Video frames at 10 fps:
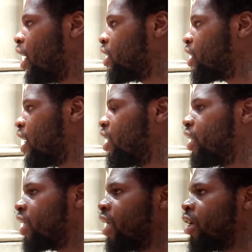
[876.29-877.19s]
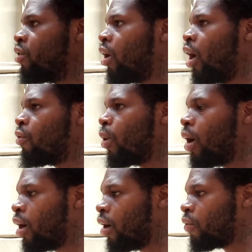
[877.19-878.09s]
instead of the king
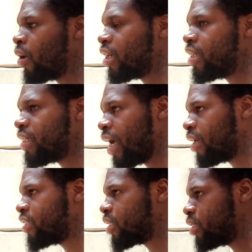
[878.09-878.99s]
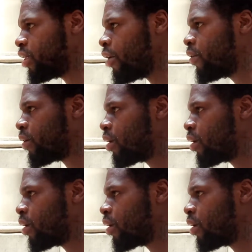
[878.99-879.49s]
running it down into the dirt.